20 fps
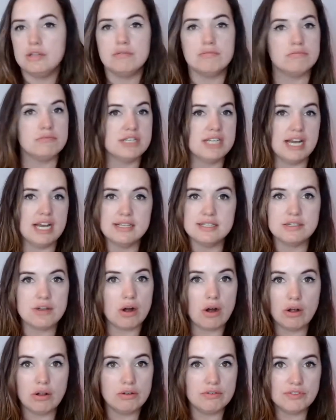Test
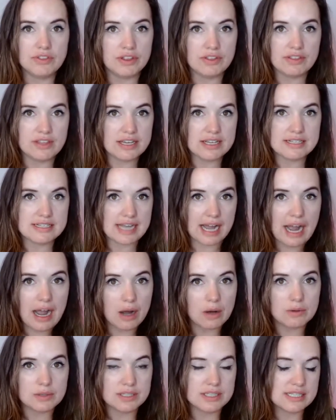all of the things
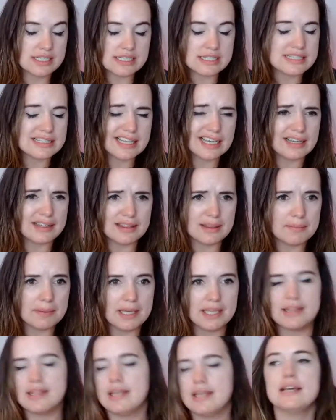out. This is like the
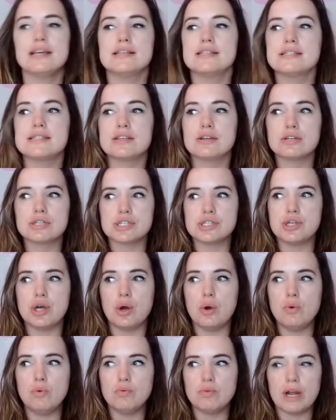big thing is there's
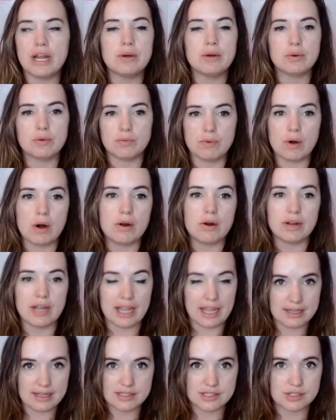no right or wrong
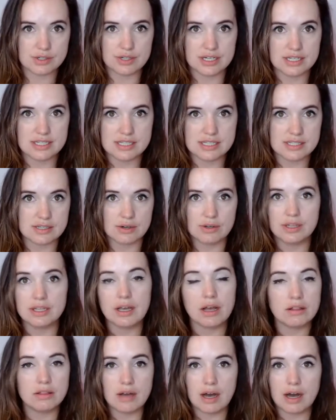answer necessarily.
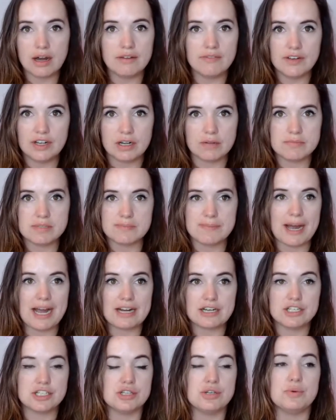A lot of it comes back
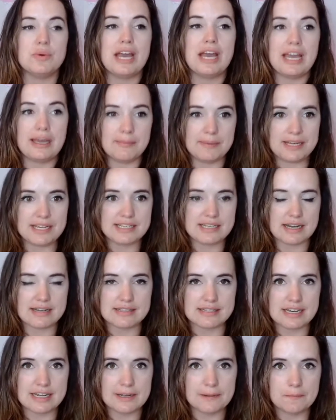to A/B
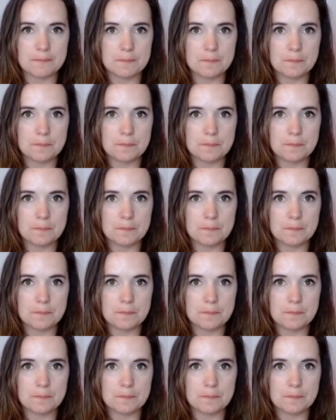testing.